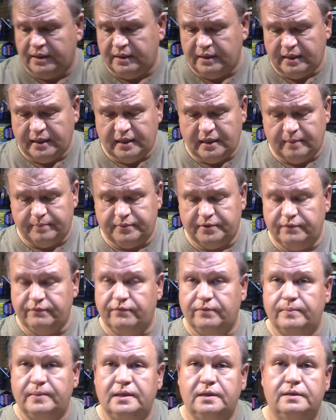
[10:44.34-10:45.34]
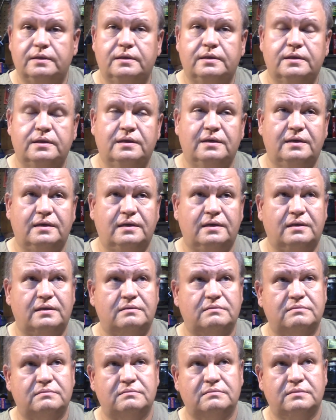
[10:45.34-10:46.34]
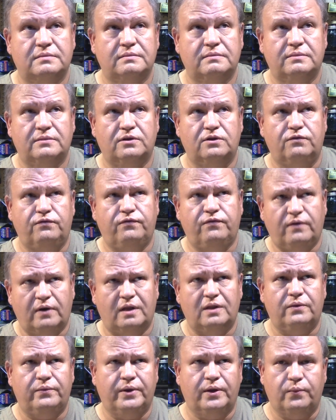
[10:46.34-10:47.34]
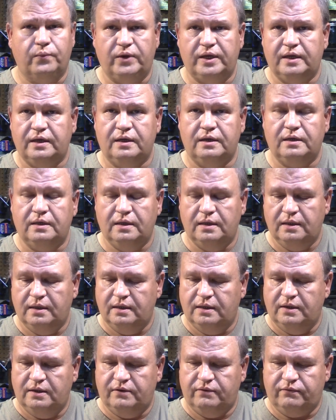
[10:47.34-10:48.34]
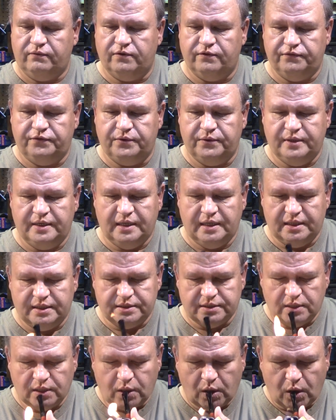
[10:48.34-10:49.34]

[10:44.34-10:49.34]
to head up to Vermont the following weekend for a few days.